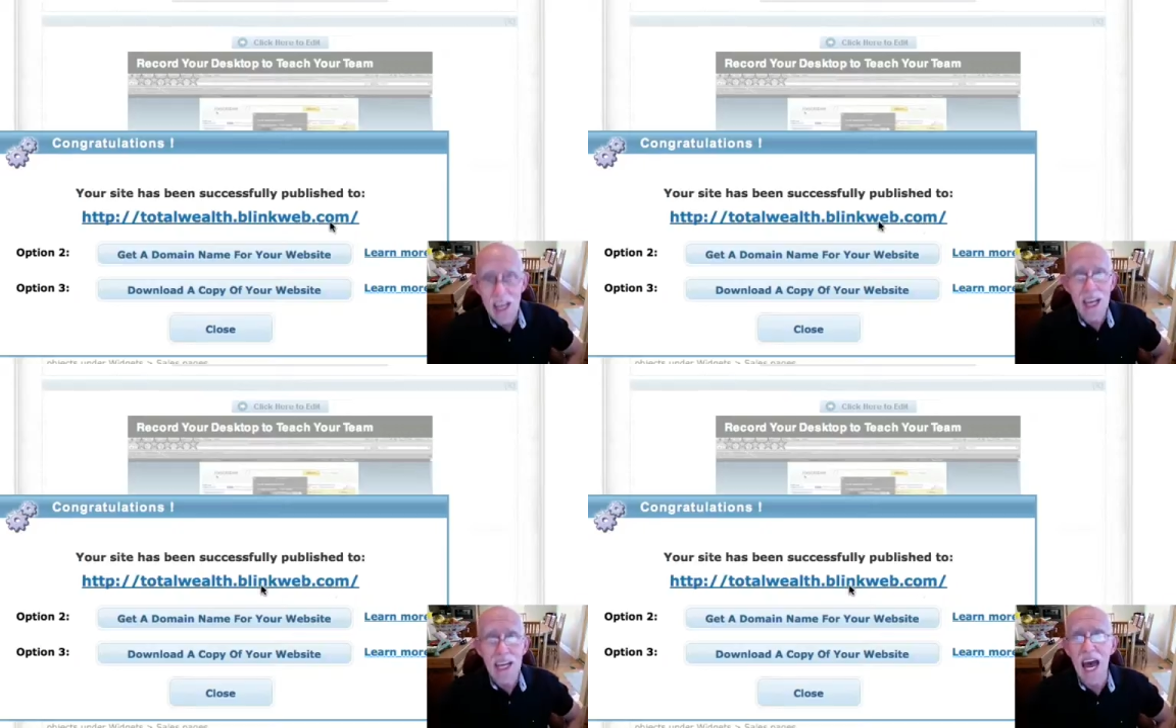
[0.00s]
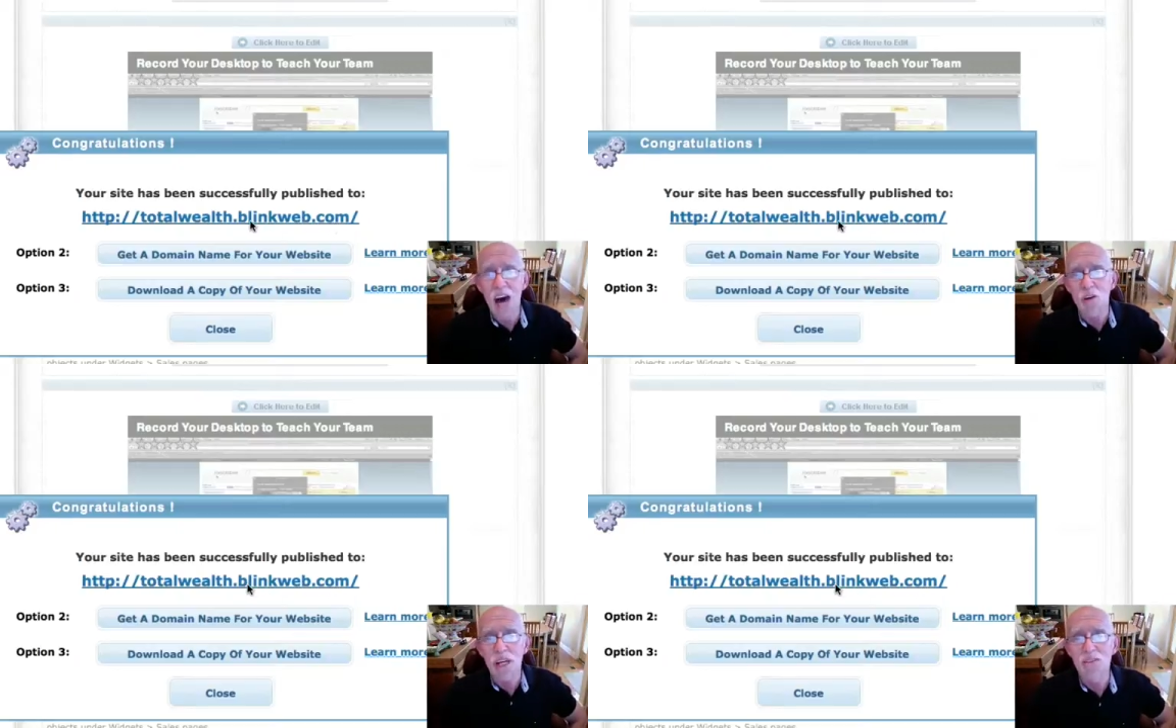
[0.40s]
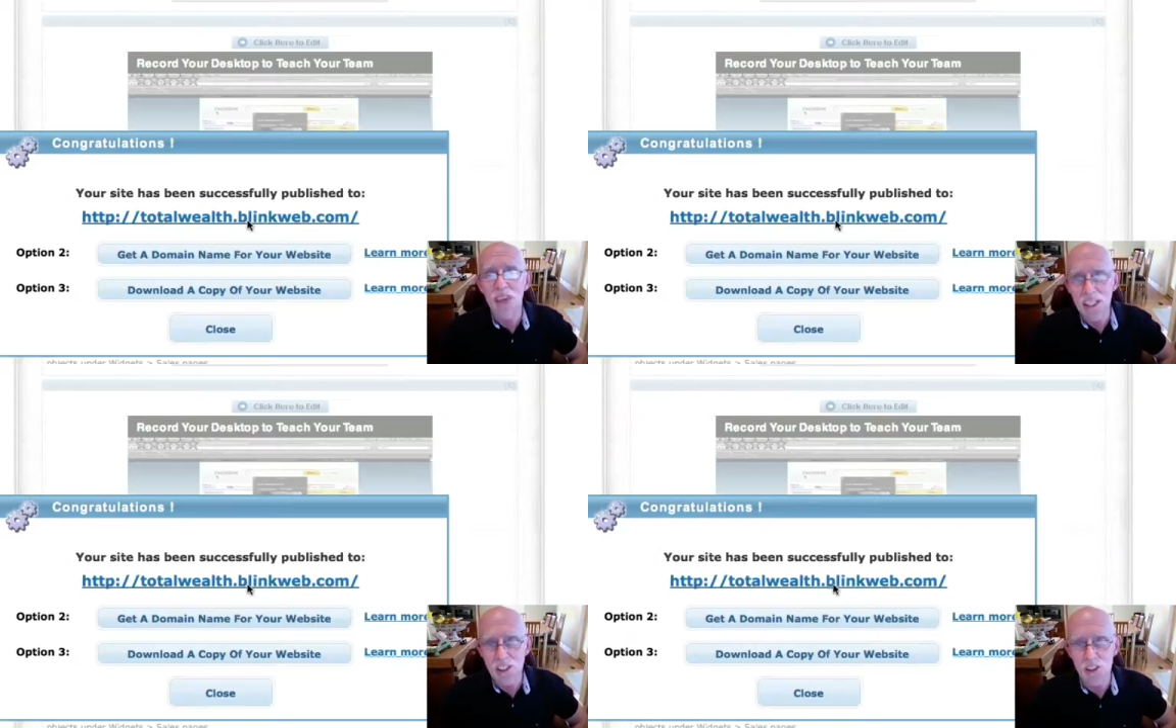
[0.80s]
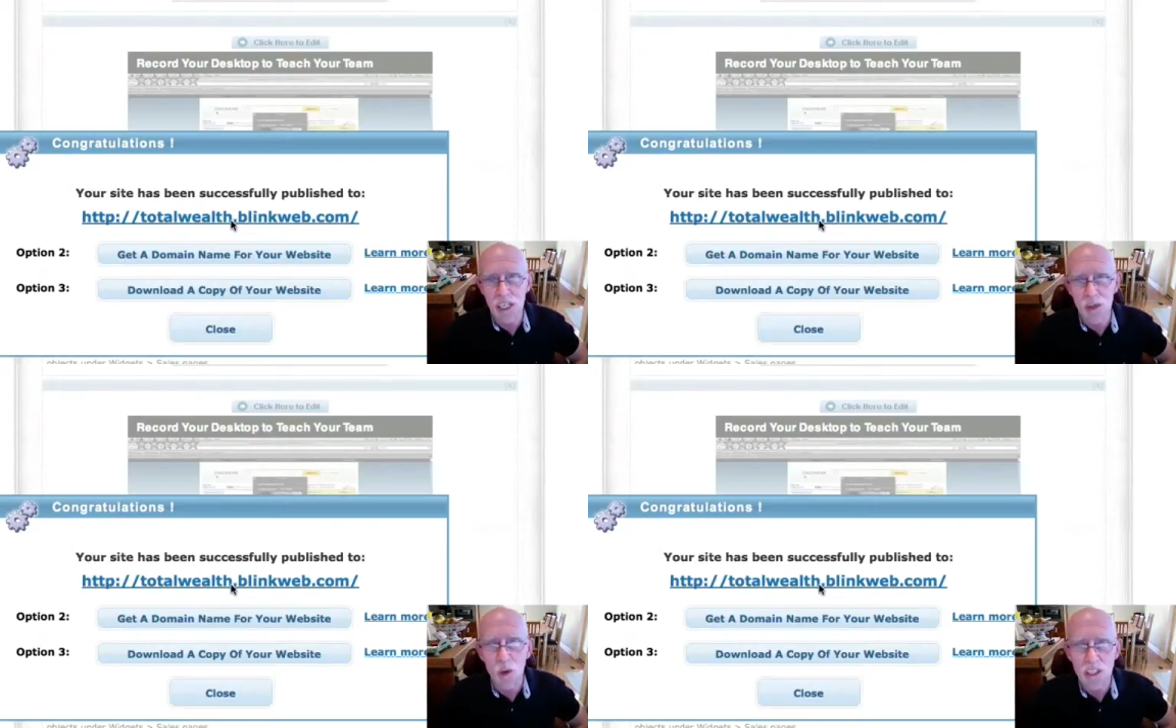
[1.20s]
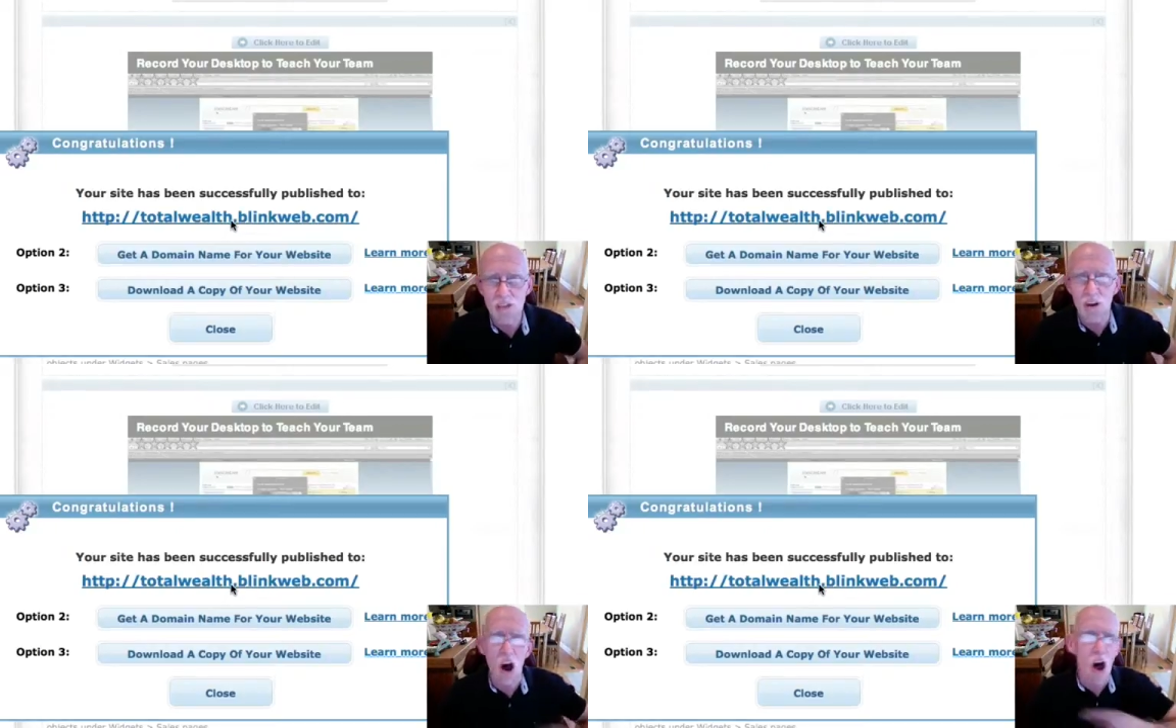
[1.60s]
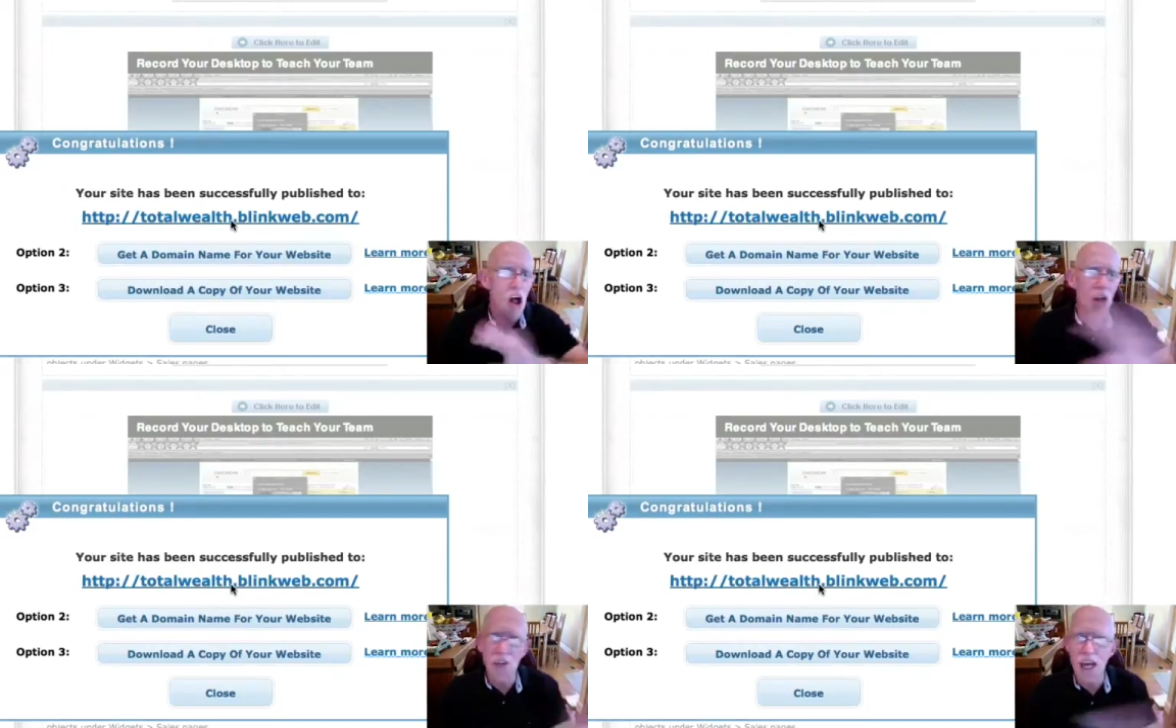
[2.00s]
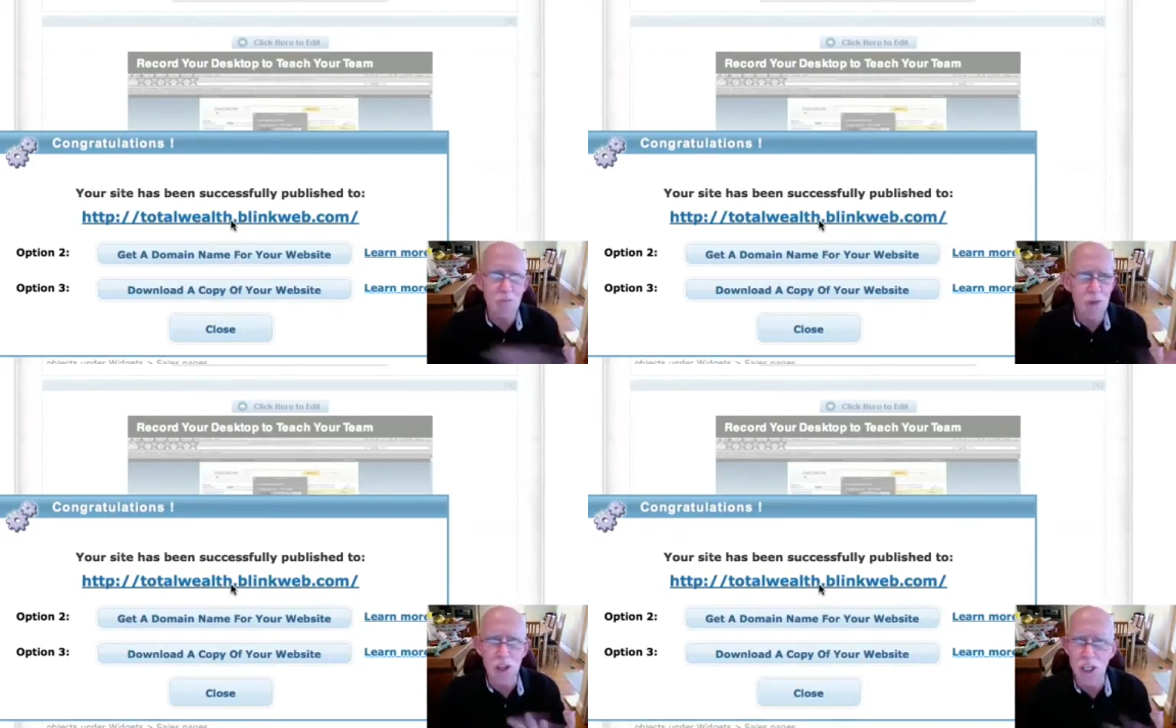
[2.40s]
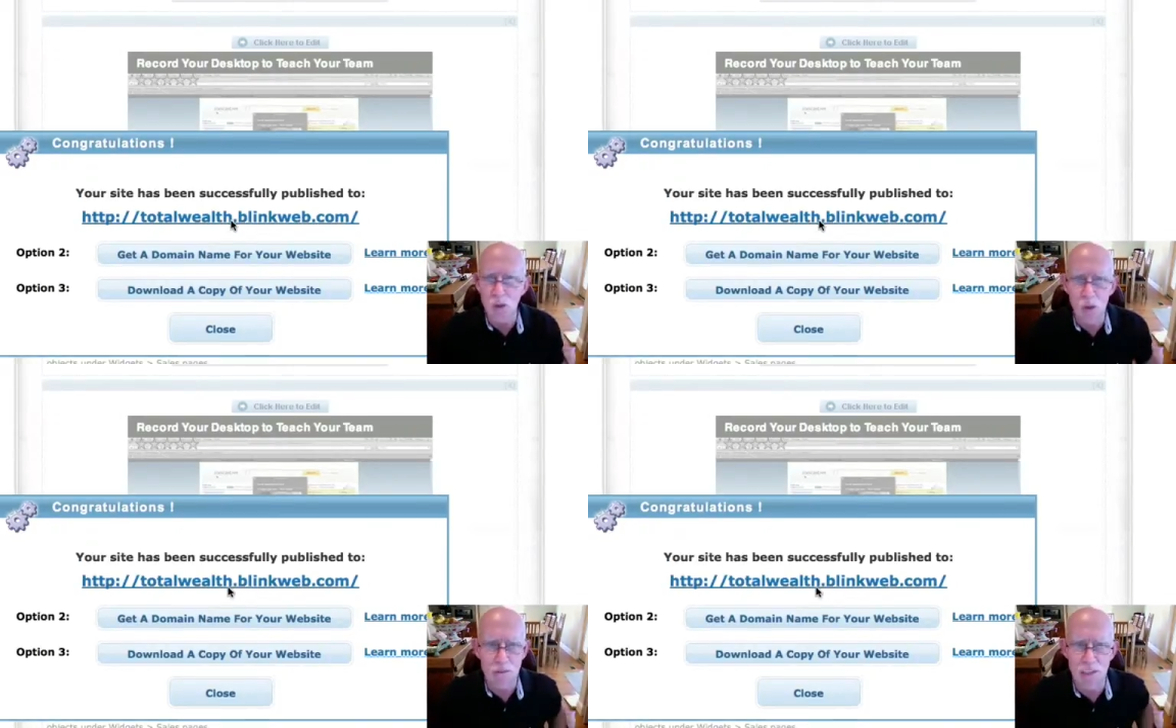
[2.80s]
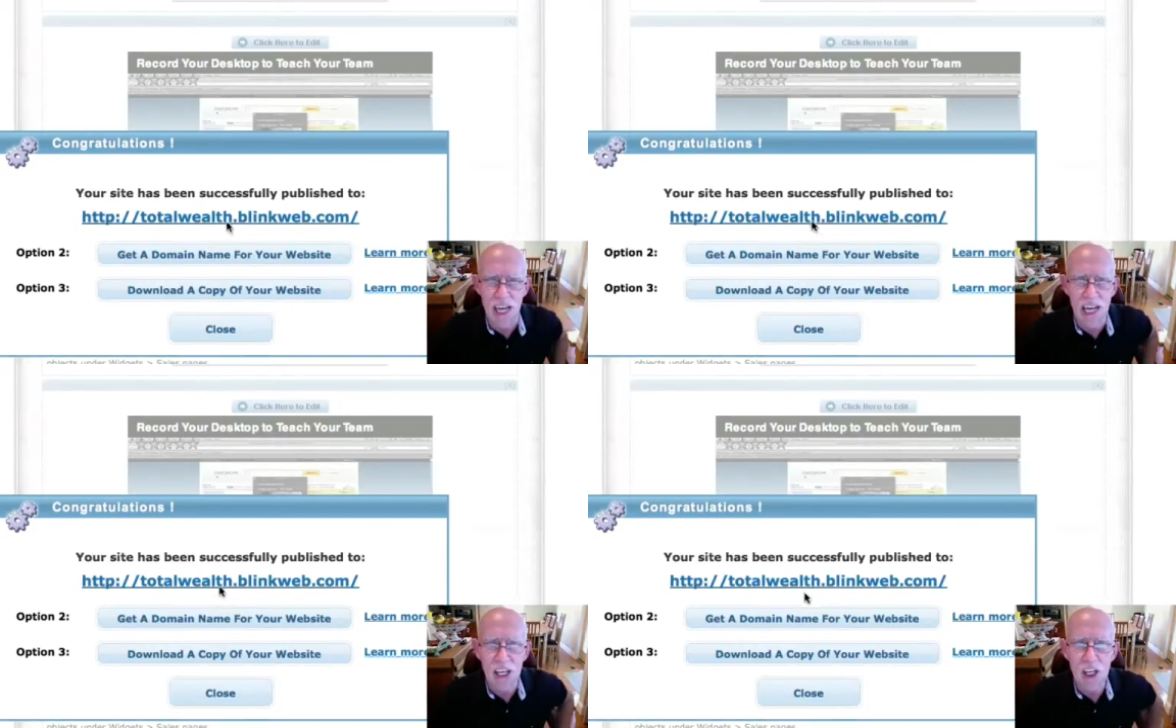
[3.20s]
Now, eventually, once you're all done building your website,